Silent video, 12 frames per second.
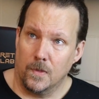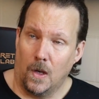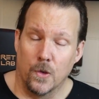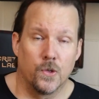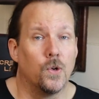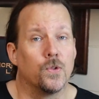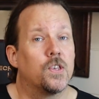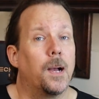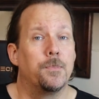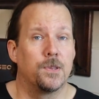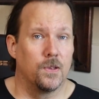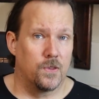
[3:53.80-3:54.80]
Also,
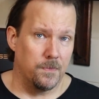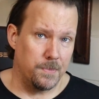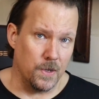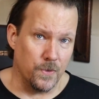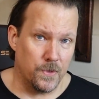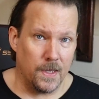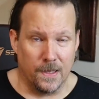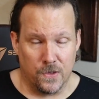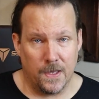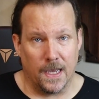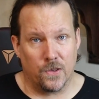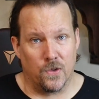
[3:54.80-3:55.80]
substance abuse and
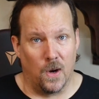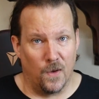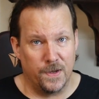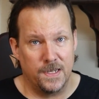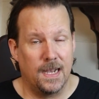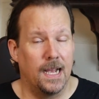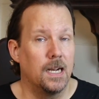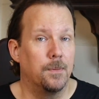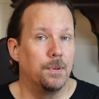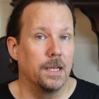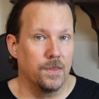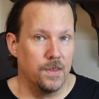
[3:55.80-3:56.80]
sex are often tied
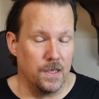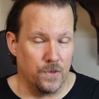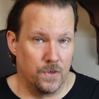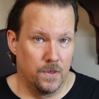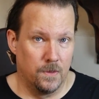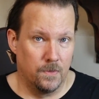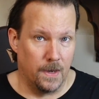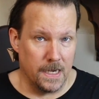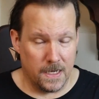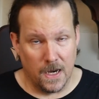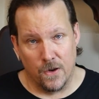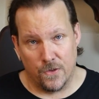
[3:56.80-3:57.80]
up like this,
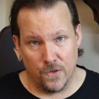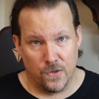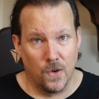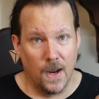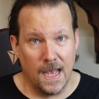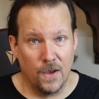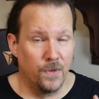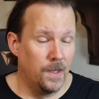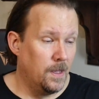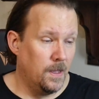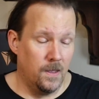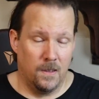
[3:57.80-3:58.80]
right? Characters who have
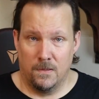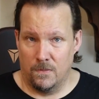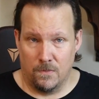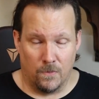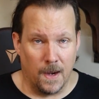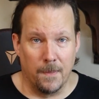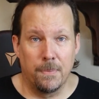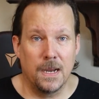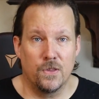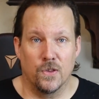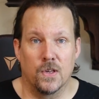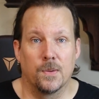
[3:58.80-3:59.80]

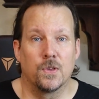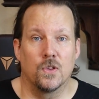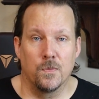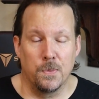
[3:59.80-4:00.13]
rampaging substance